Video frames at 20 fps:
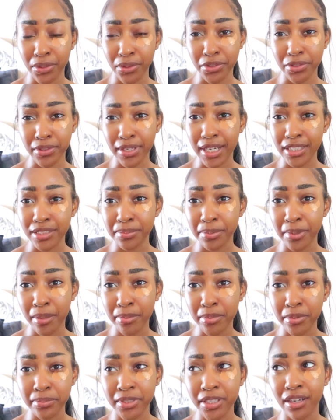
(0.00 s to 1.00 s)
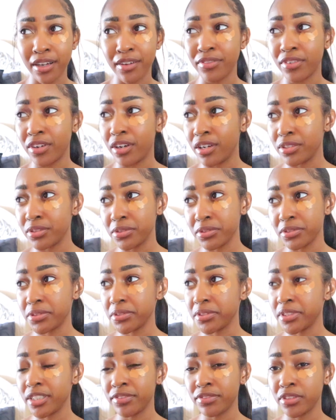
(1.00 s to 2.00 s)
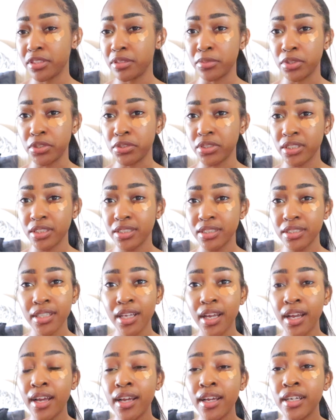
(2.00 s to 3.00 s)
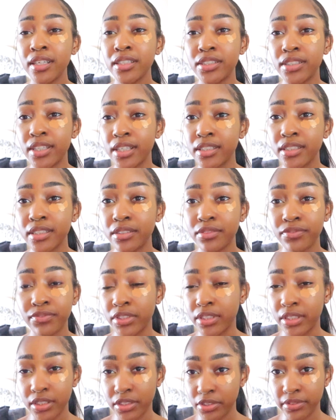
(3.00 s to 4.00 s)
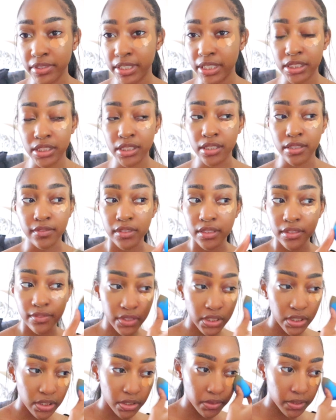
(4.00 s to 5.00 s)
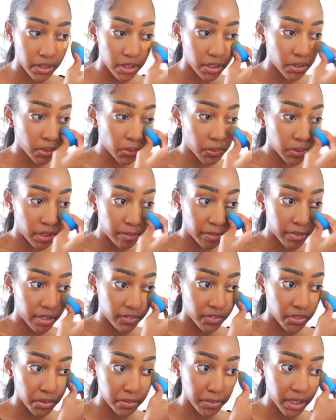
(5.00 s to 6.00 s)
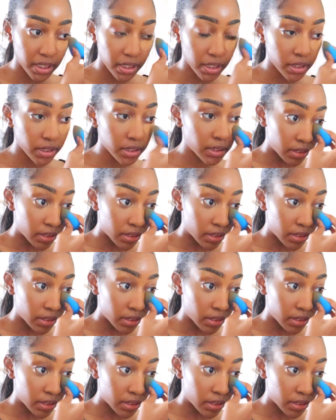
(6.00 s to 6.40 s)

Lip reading: You guys probably have gone through 3 different emotions just for the duration of this video, and it's only been a few minutes.